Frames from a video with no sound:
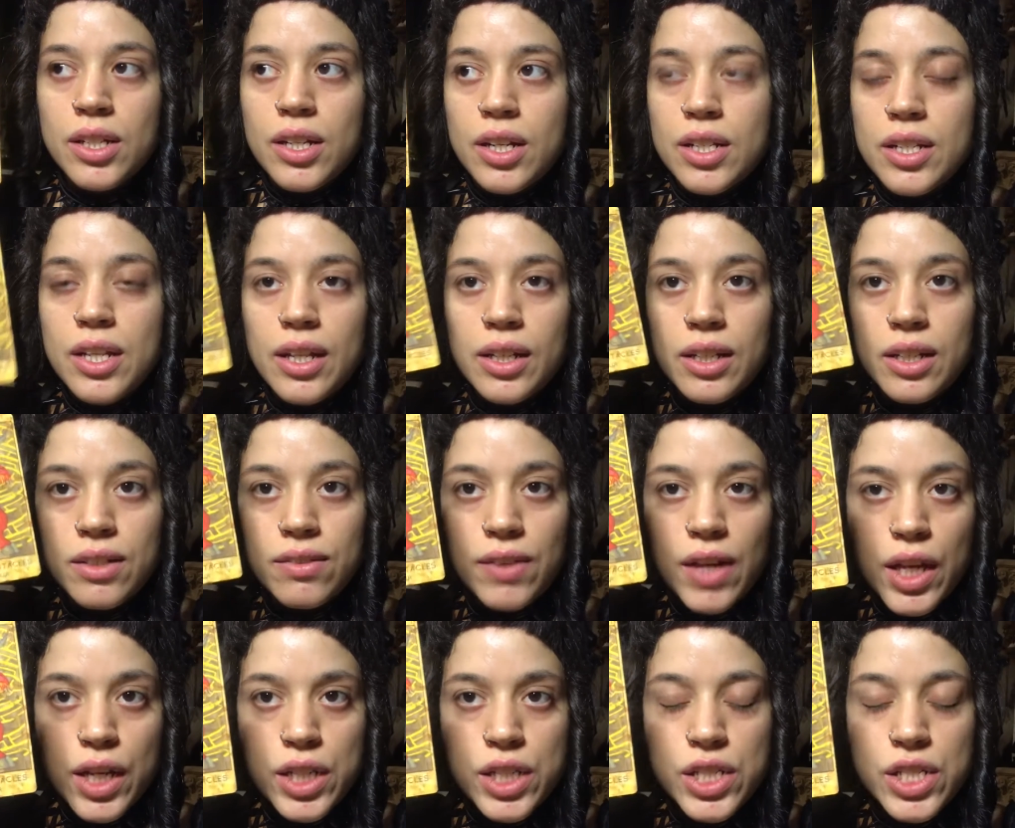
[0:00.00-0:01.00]
a negative
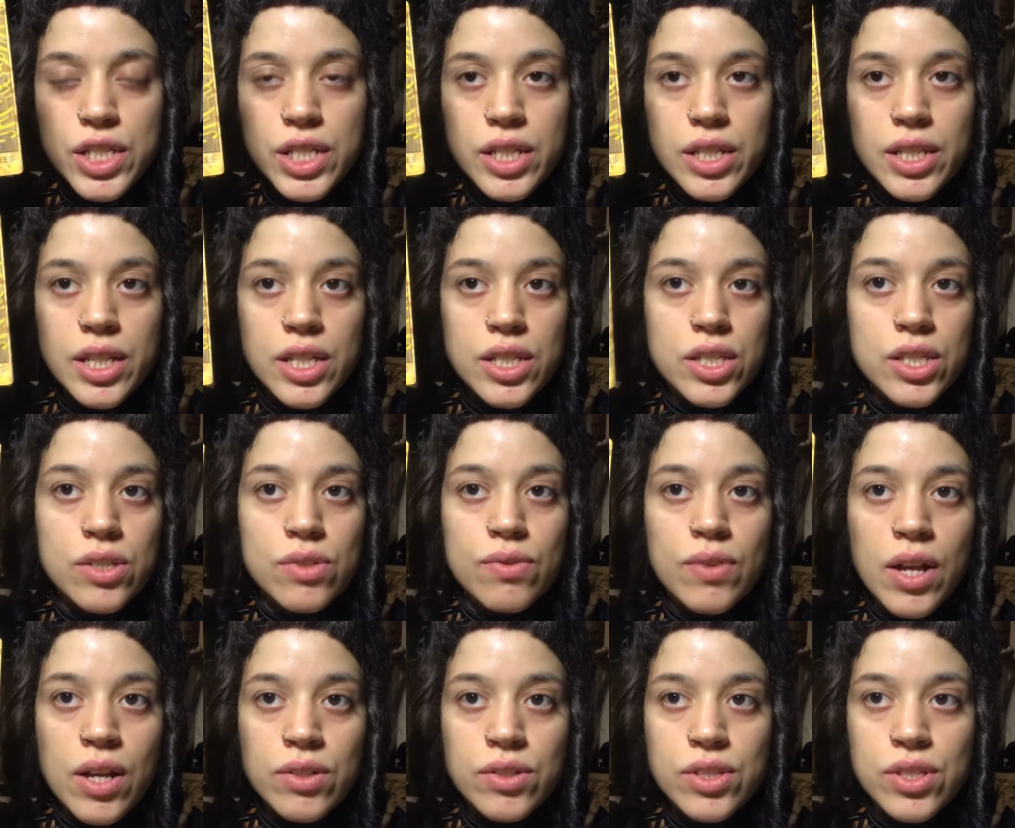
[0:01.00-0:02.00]
energy that
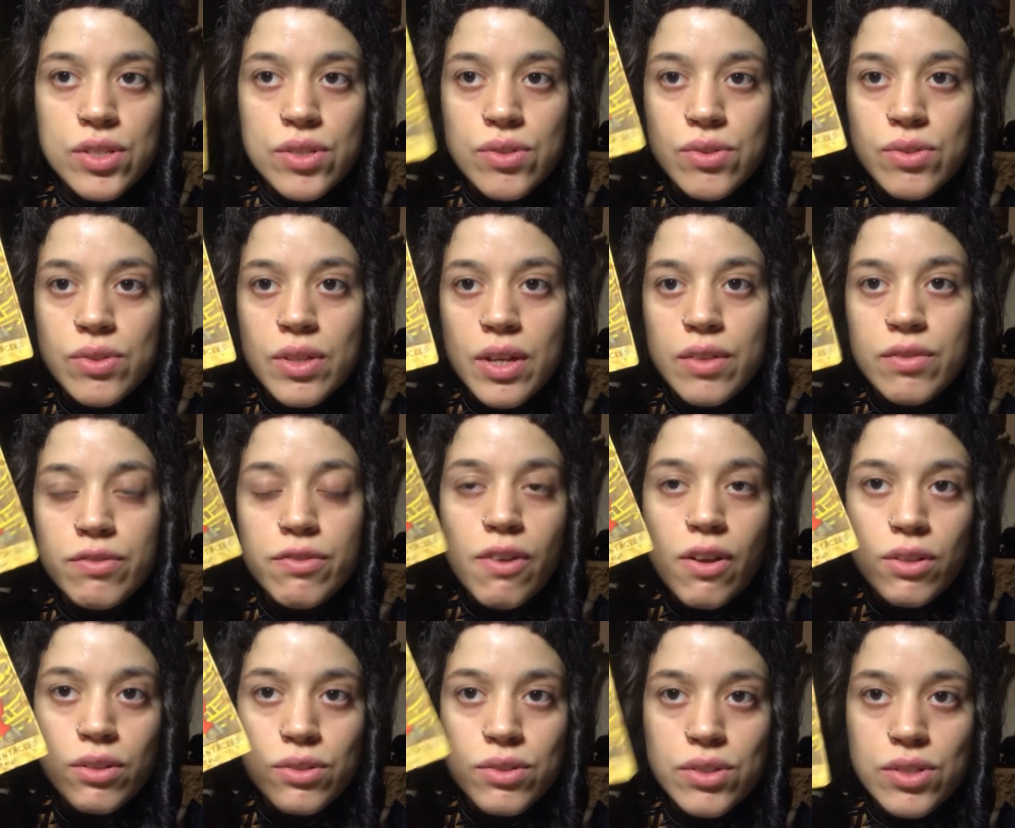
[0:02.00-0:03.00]
surrounds you, that
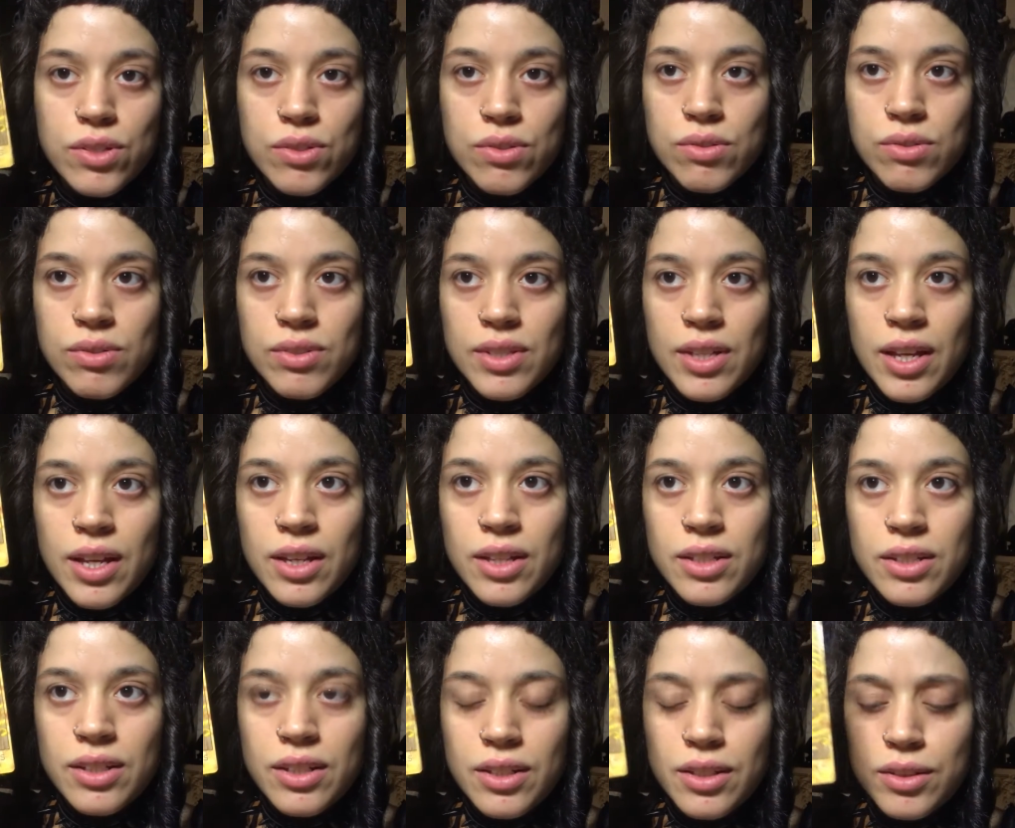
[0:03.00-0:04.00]
follows you, that
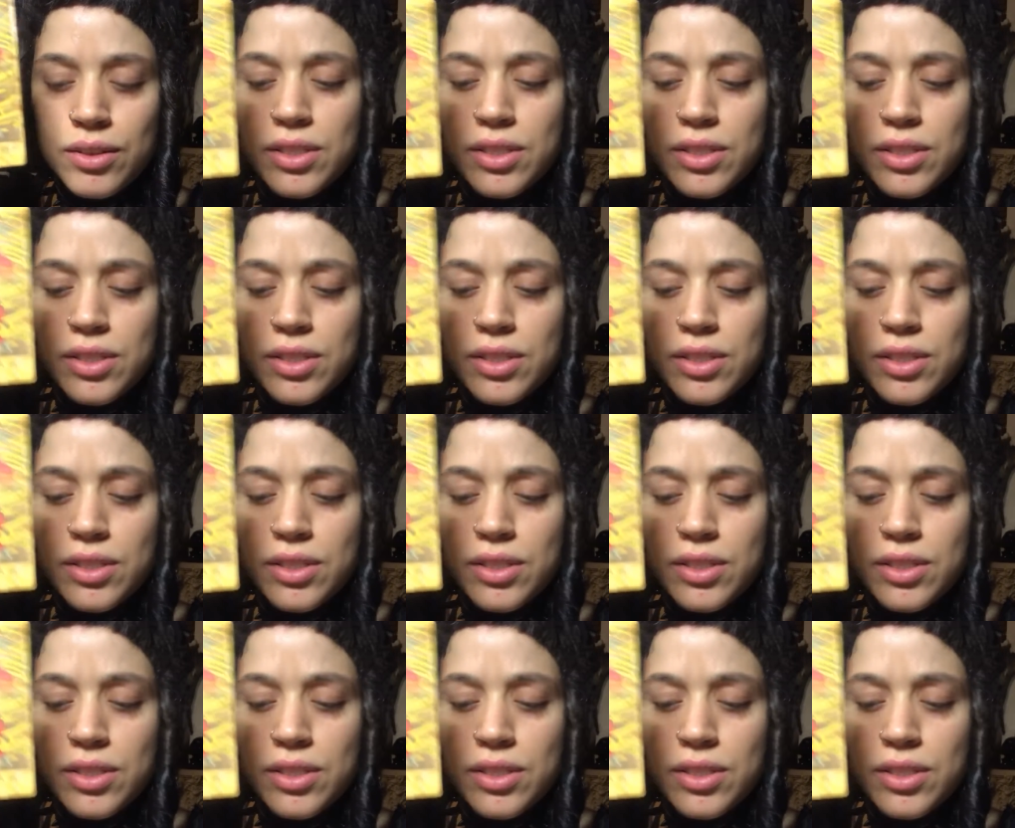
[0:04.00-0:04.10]
uh,